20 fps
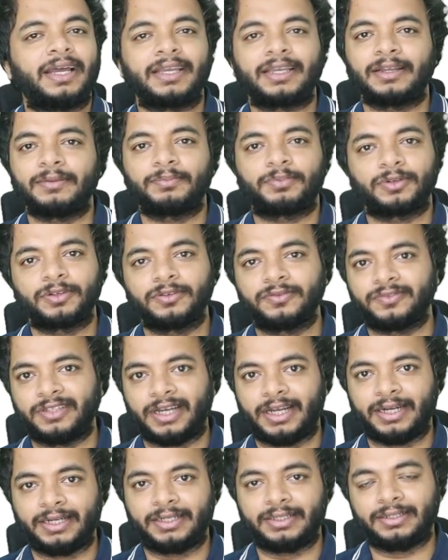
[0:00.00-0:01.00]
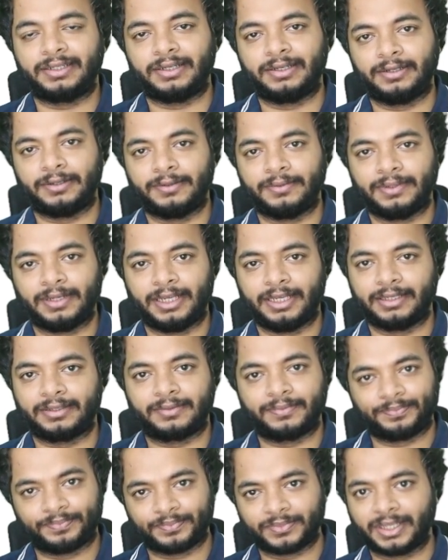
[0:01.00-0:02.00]
and I can prove that
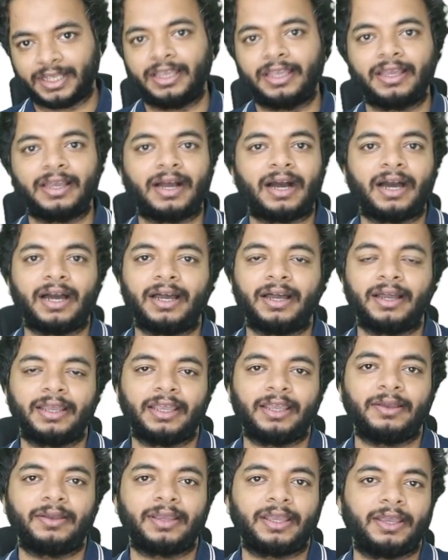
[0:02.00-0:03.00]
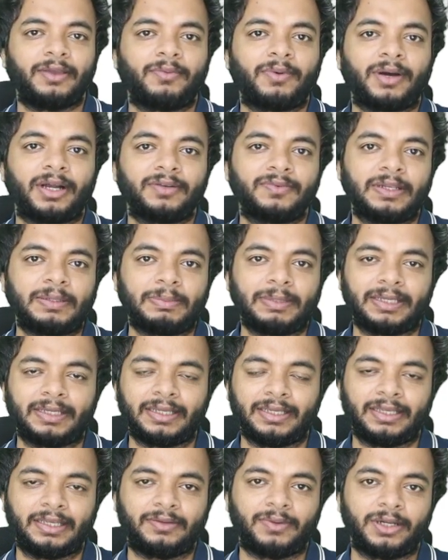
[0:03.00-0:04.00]
like a1 will
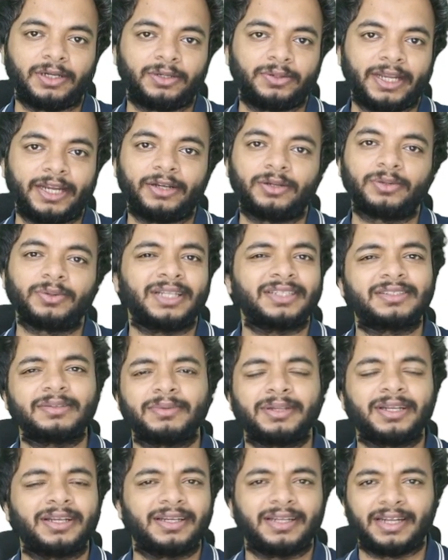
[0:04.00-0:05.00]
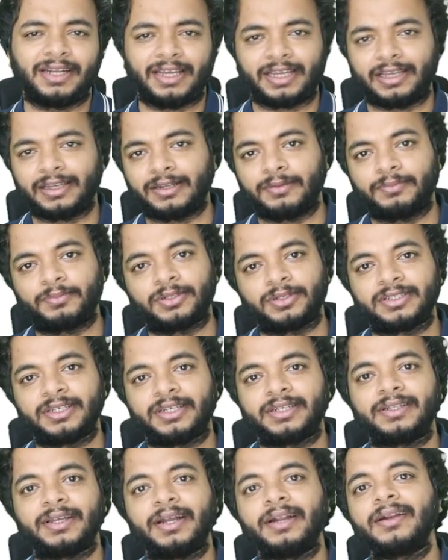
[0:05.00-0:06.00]
be equal to a2, and similarly like I can
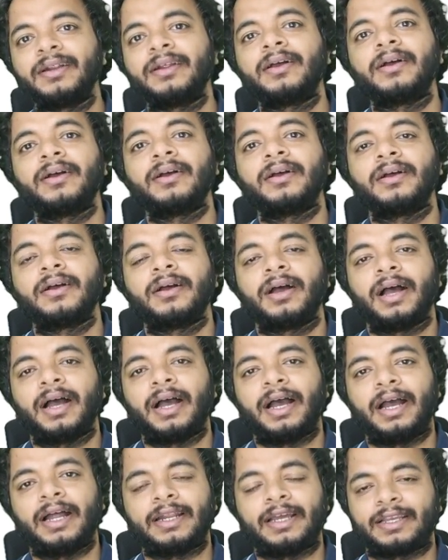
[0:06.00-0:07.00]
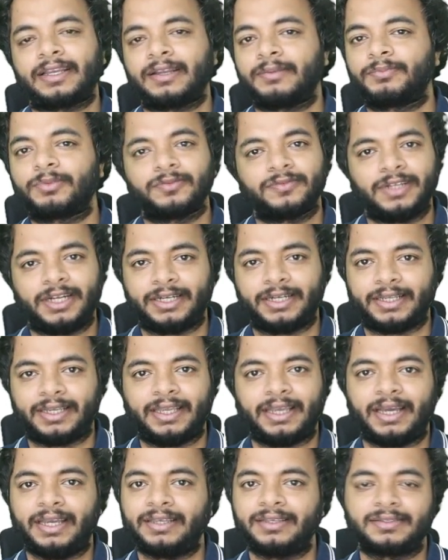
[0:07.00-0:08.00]
proceed there, and I can prove
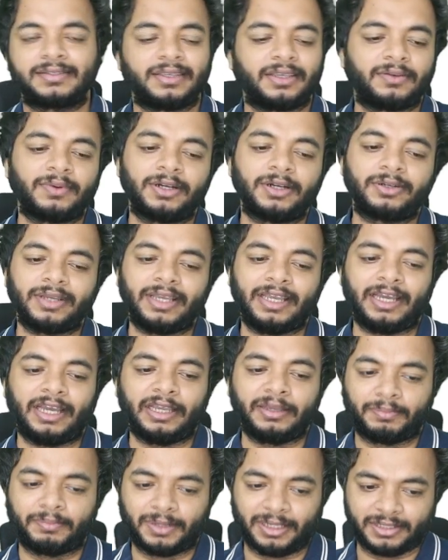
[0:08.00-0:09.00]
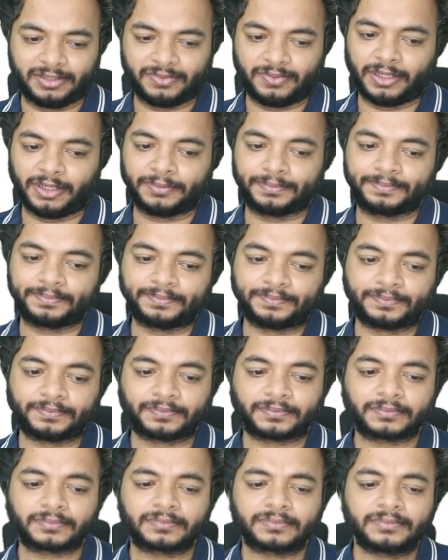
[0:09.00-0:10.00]
that ai is equal to ai plus 1.
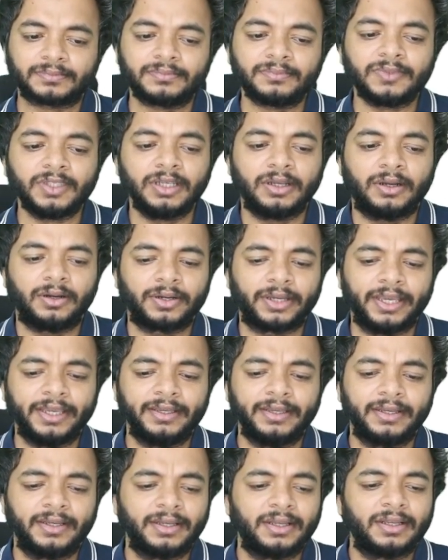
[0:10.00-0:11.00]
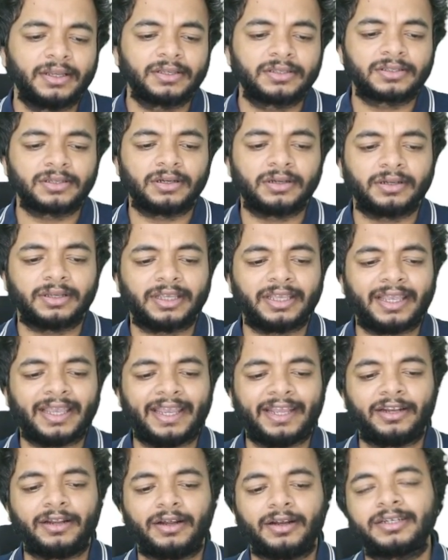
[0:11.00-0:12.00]
Okay, so
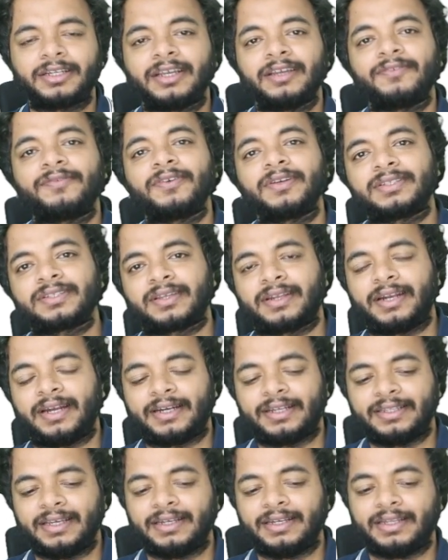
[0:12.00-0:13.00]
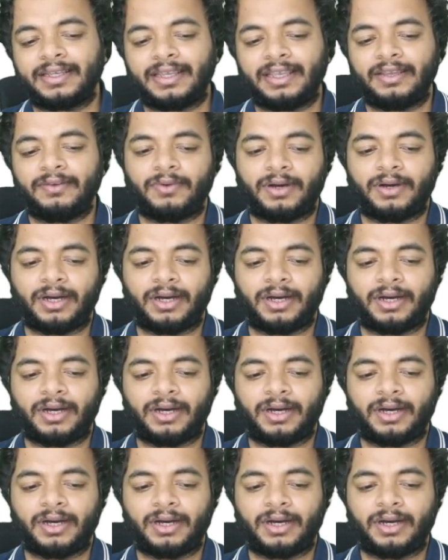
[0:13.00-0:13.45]
a0 if it's greater than